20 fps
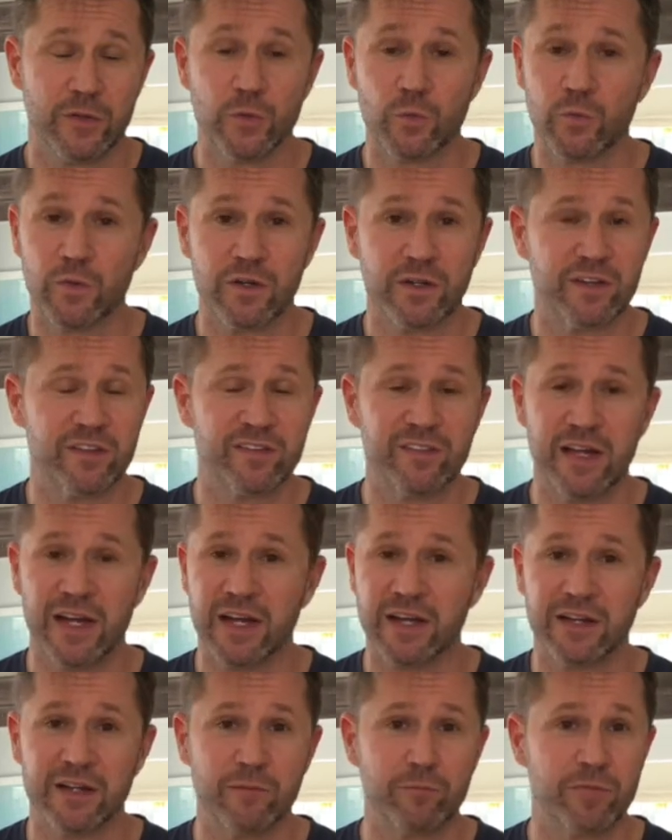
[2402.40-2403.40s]
work is not
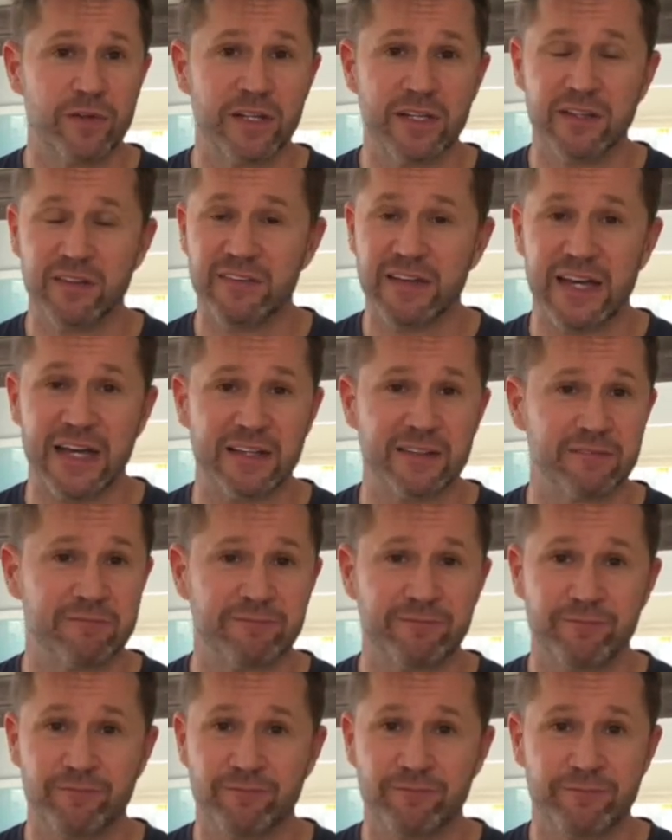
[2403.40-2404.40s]
going to bring you that.
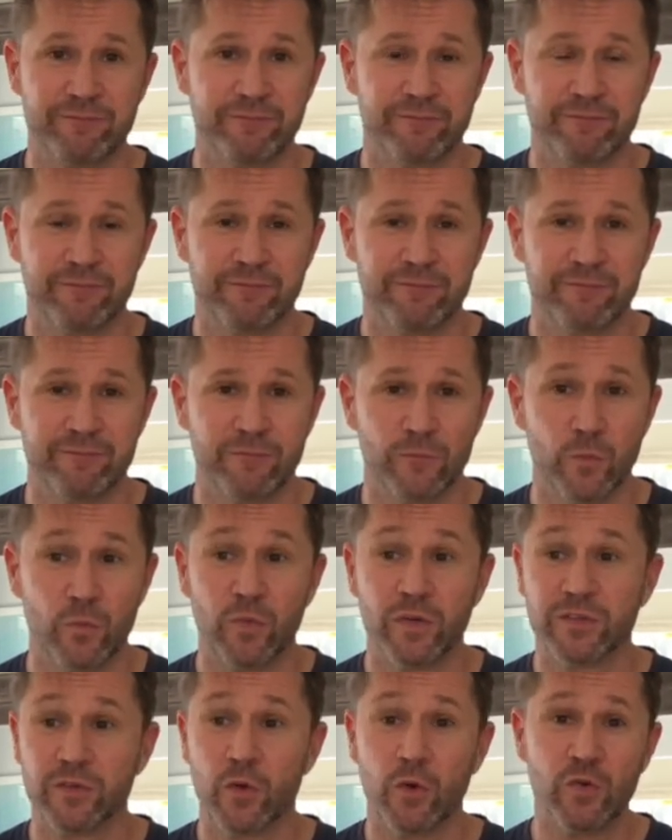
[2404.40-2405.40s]

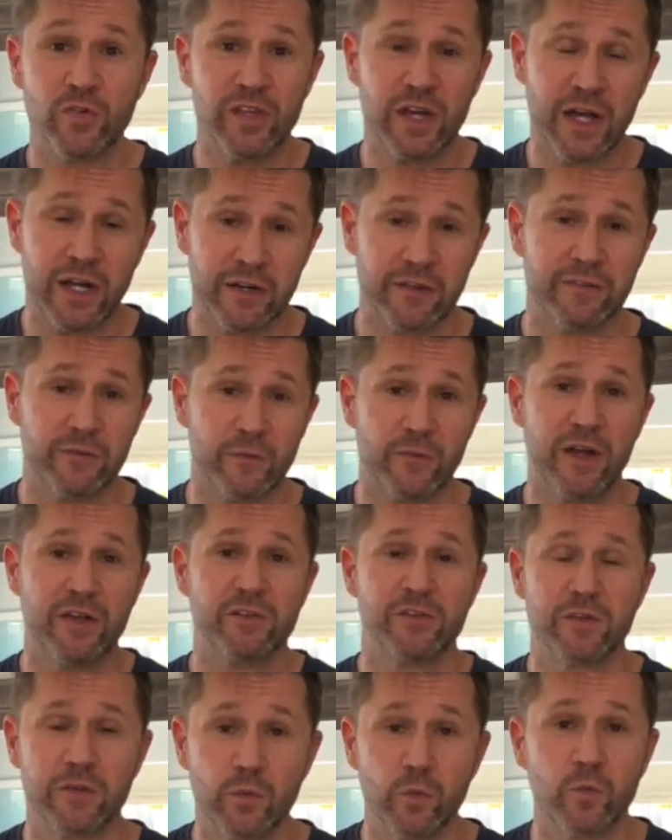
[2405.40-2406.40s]
What goes on in the
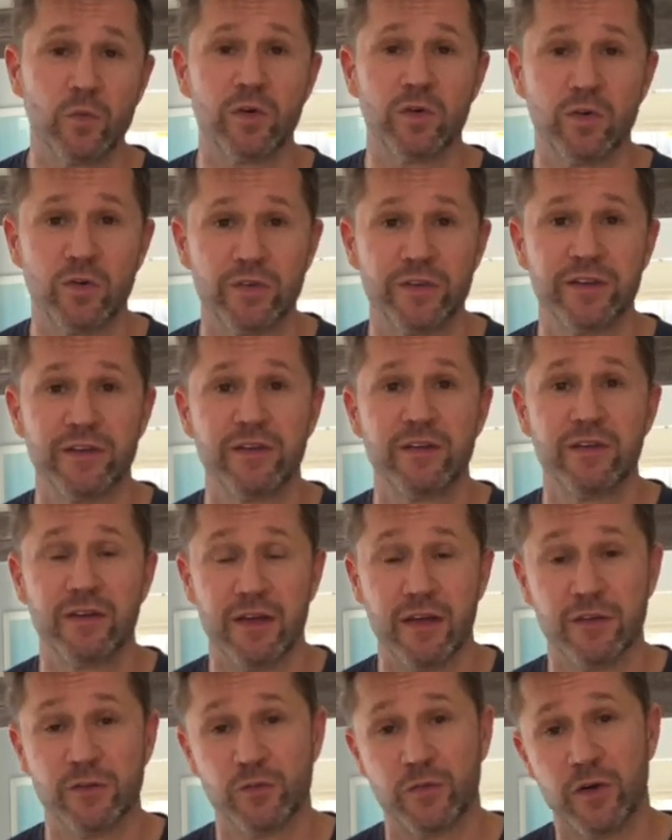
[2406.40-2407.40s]
rest of the world,
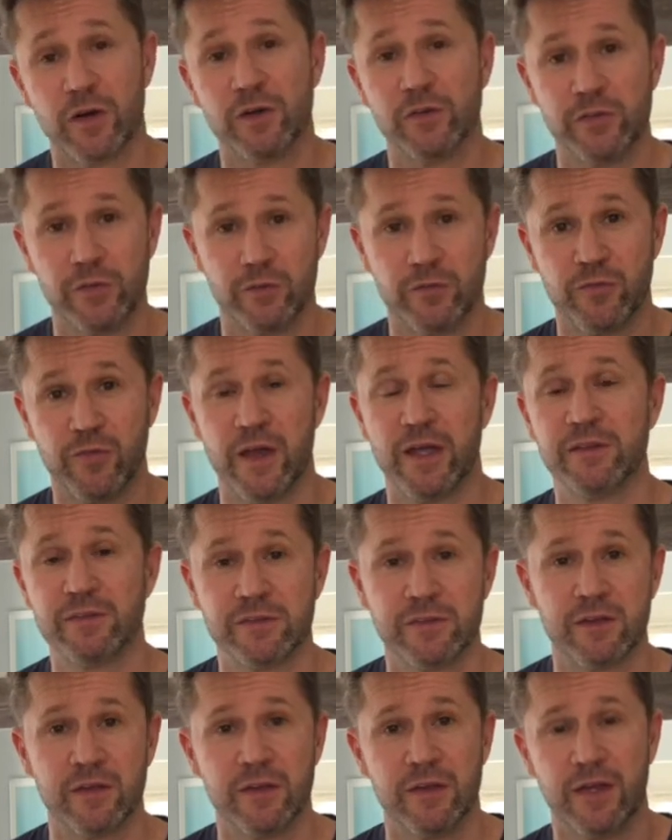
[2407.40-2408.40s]
as far as your friends
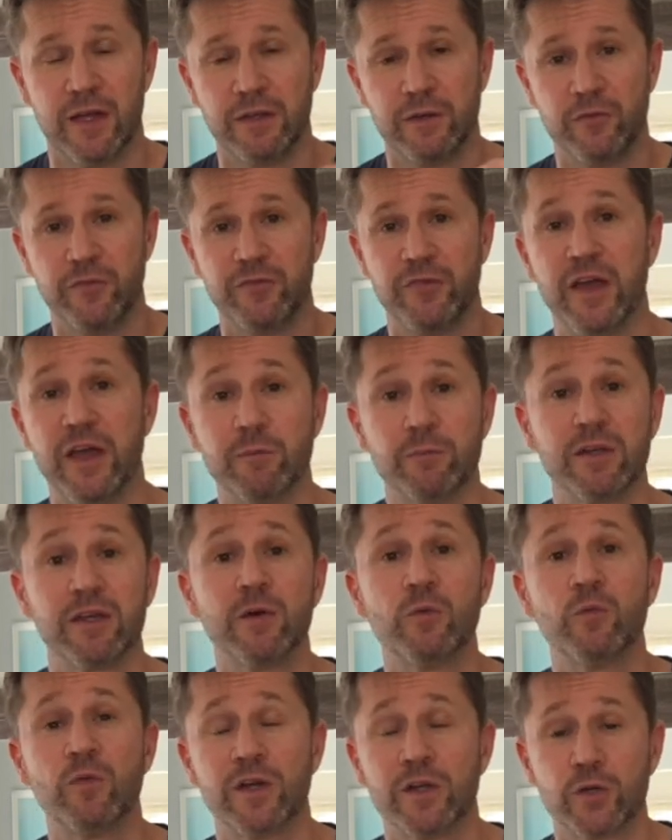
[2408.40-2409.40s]
and your family
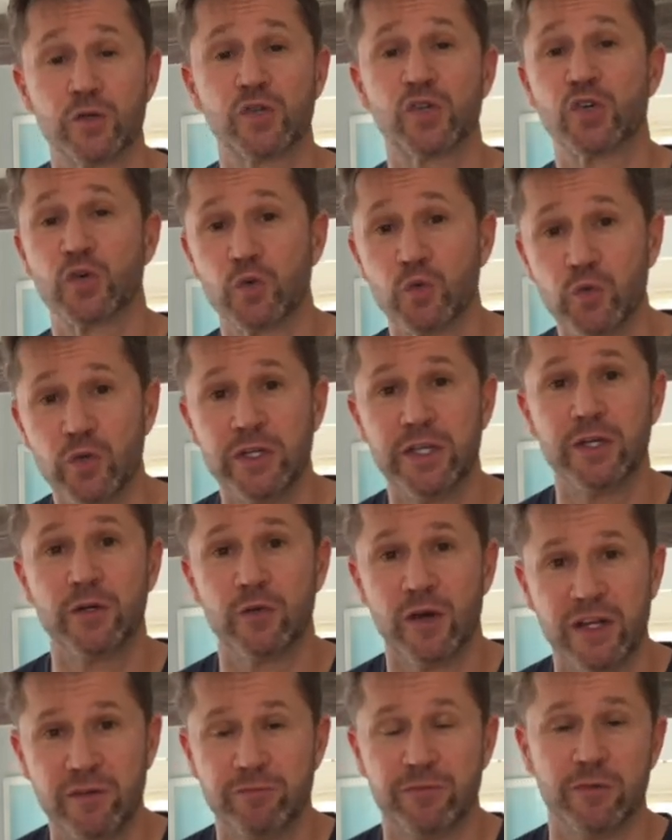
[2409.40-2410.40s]
and what you're truly
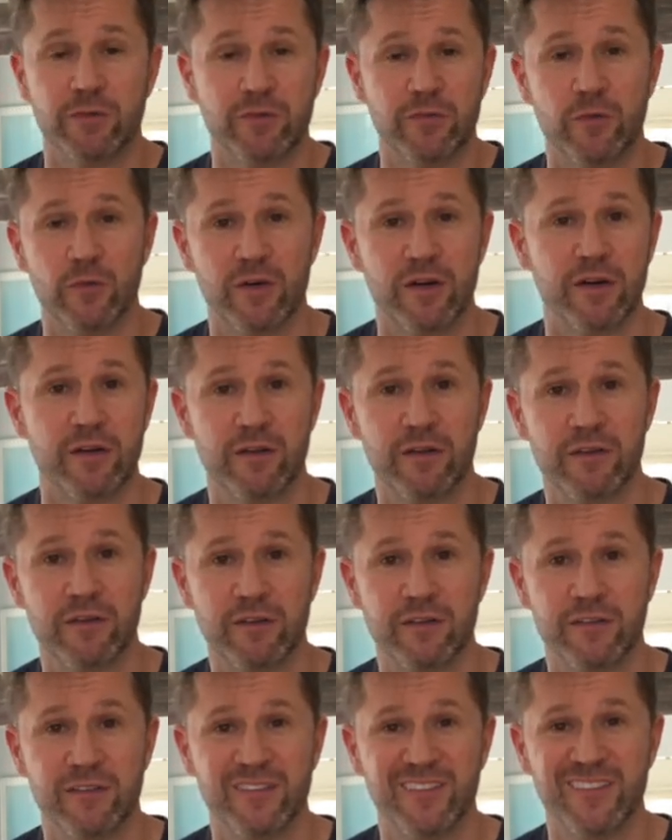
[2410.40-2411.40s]
grateful for,
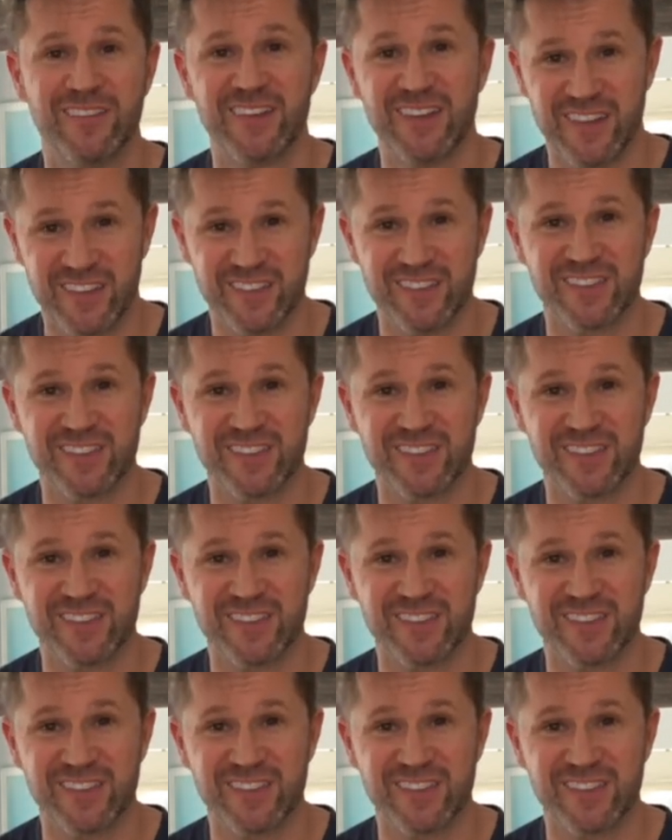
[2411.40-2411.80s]
is.